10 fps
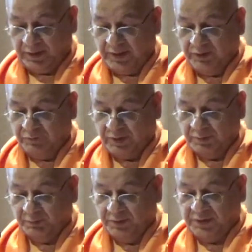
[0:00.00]
In one
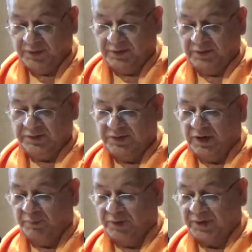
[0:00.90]
of the meetings, Sri
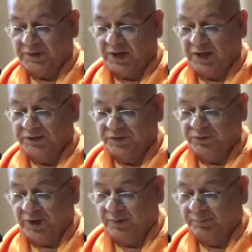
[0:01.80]
Ramakrishna asked to
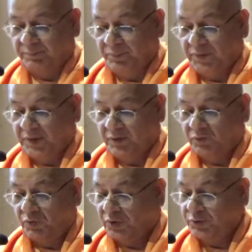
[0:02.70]
him,
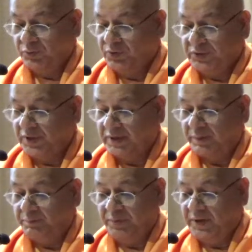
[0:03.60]
"What do you think
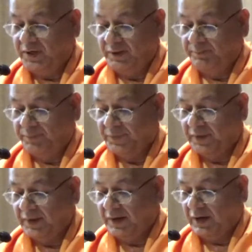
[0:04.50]
of me?
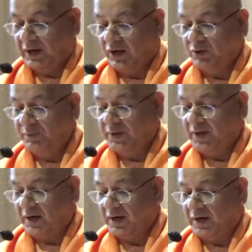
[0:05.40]
How
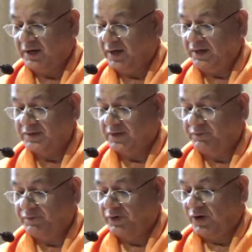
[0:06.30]
many annas
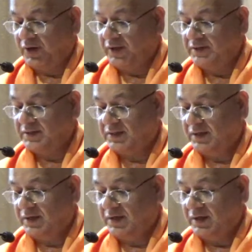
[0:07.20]
of knowledge
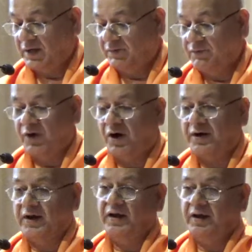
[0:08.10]
of
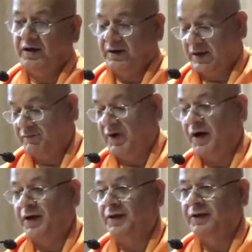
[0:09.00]
God have
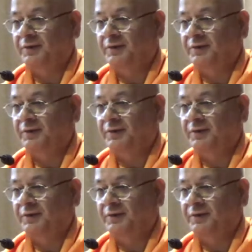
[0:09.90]
I?"